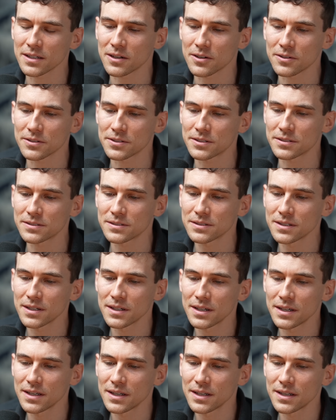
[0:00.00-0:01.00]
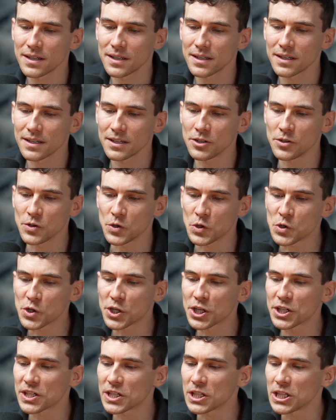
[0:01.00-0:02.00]
you know,
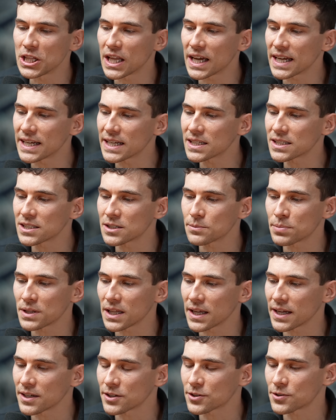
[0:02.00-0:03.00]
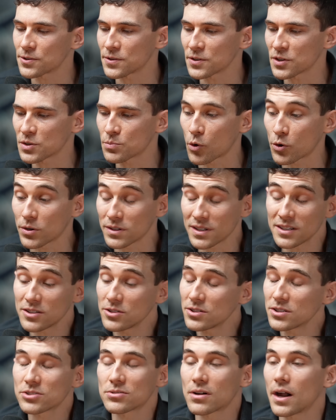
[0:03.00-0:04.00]
you're going to like to play a certain sport
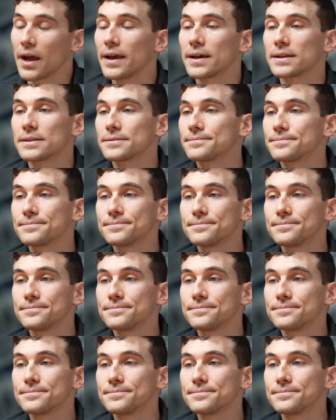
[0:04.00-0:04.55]
unless you just try it?